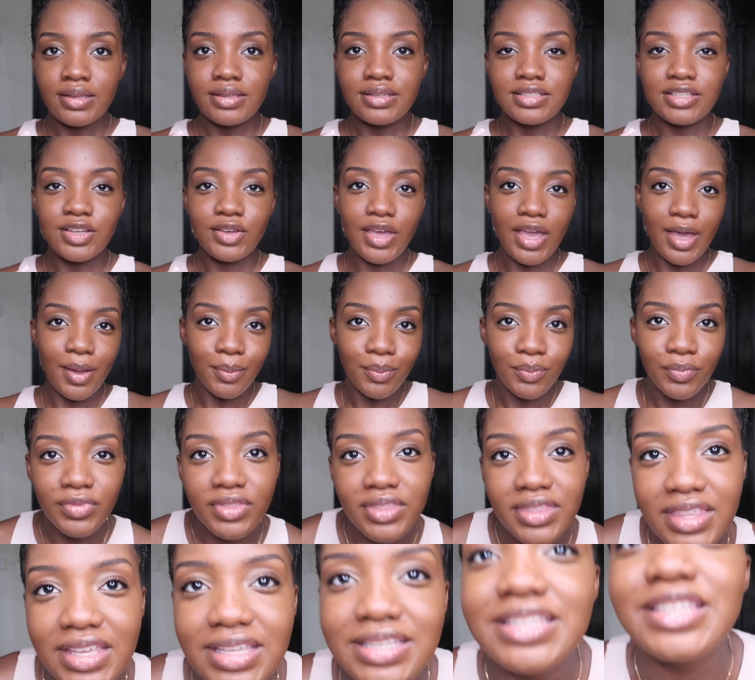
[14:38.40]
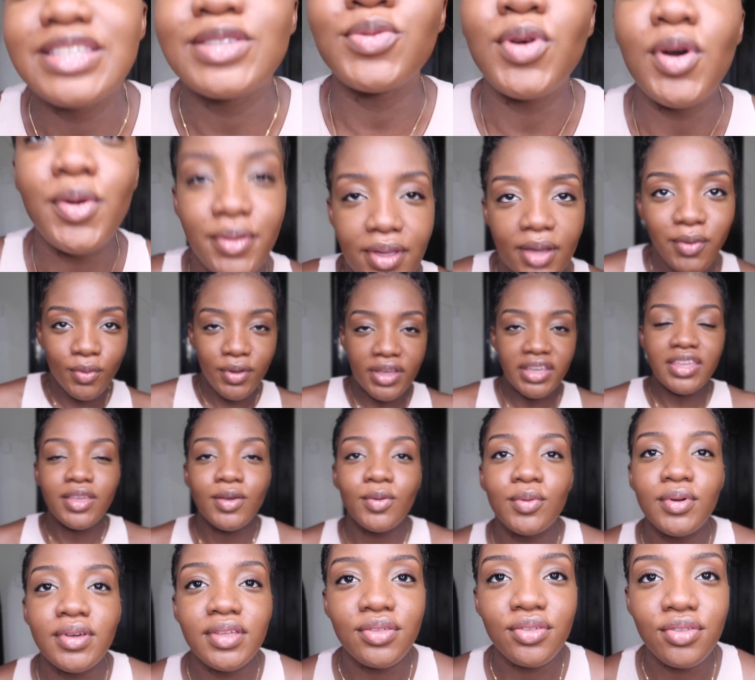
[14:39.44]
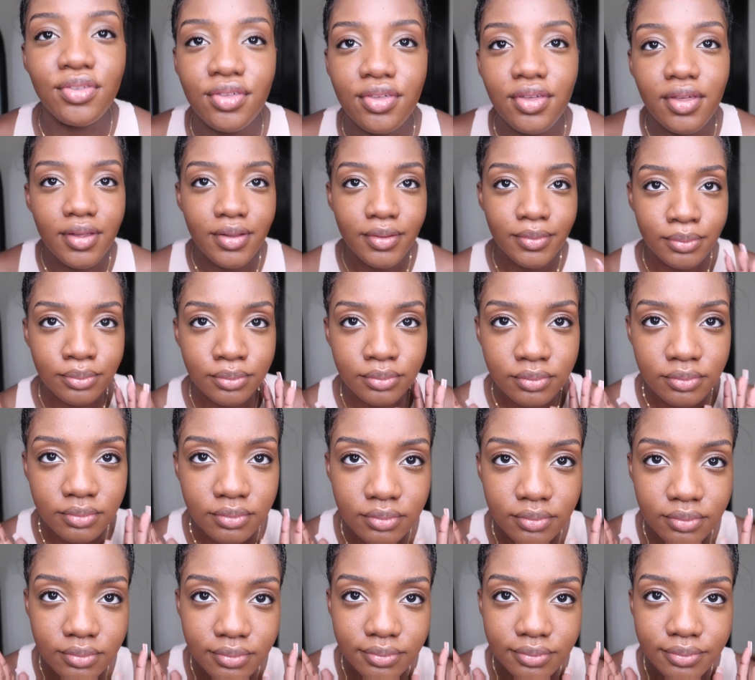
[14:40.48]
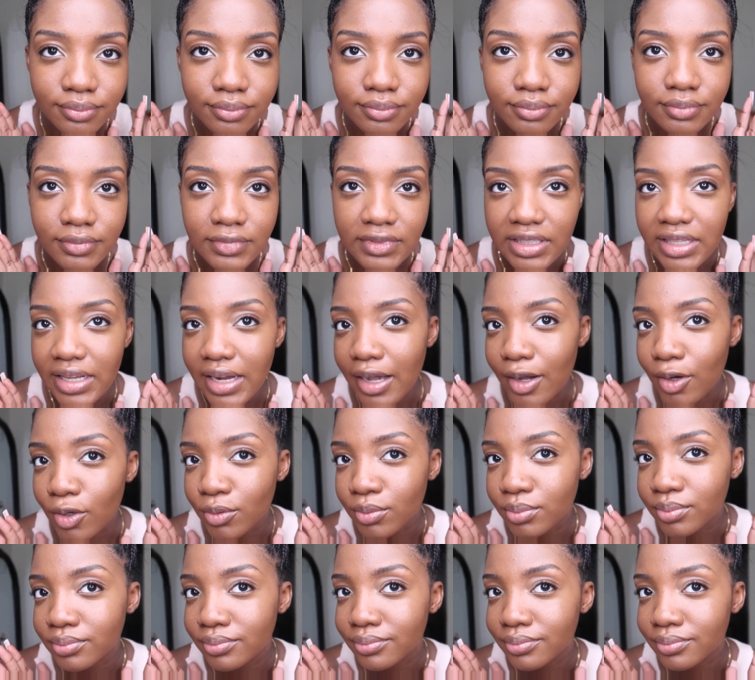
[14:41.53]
So yeah, this is what we are working with now.